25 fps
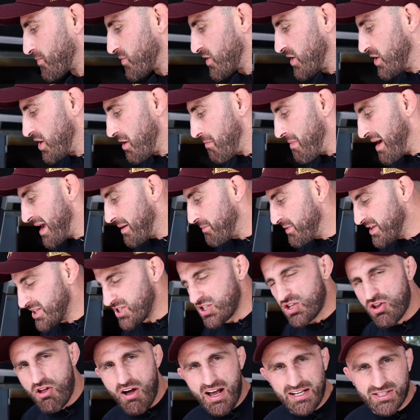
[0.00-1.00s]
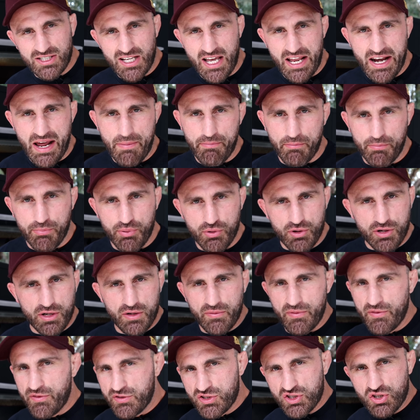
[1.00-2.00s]
you know, maybe slice that up and put
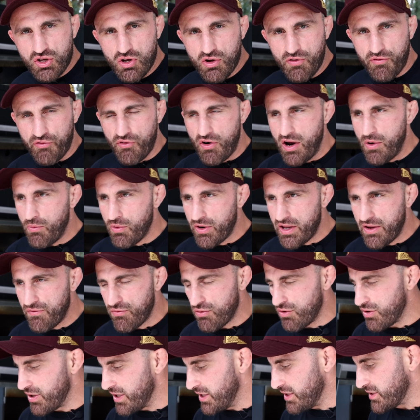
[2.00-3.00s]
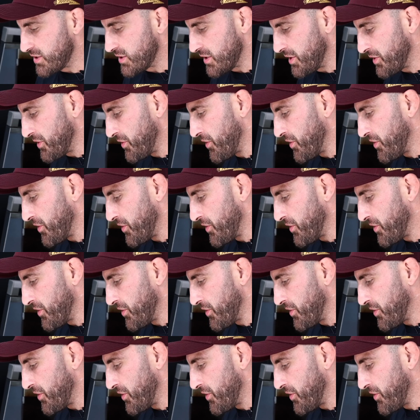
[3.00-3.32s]
it with a stir fry, whatever it is,